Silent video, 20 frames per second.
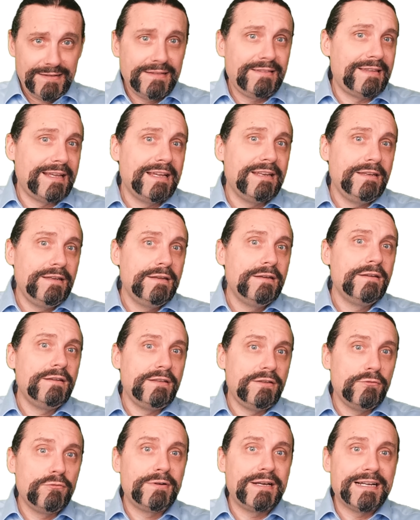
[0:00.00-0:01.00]
then
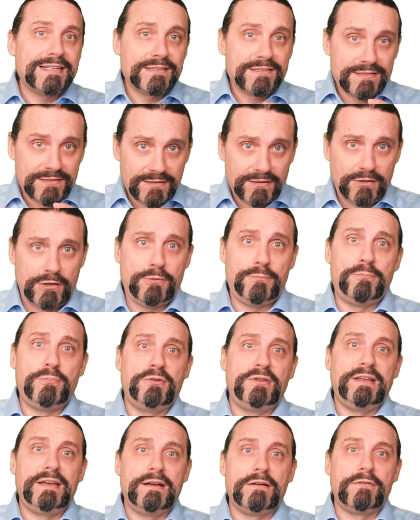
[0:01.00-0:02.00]
you can
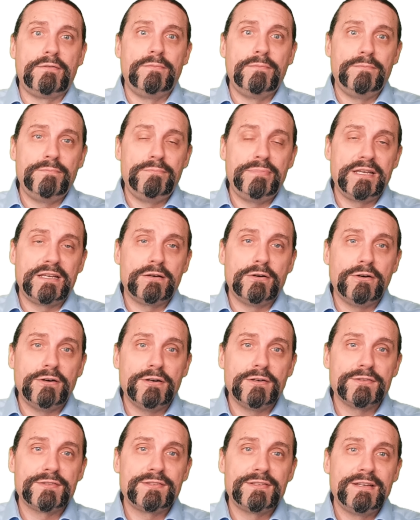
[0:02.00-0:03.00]
stop there,
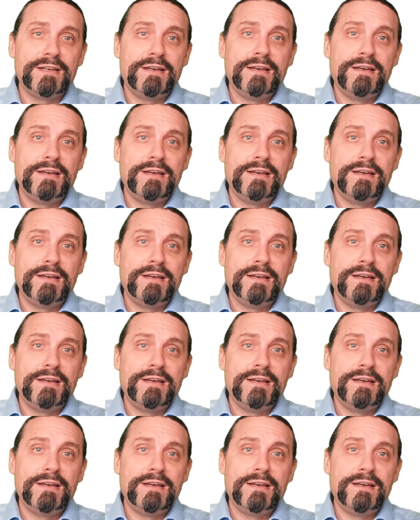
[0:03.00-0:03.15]
because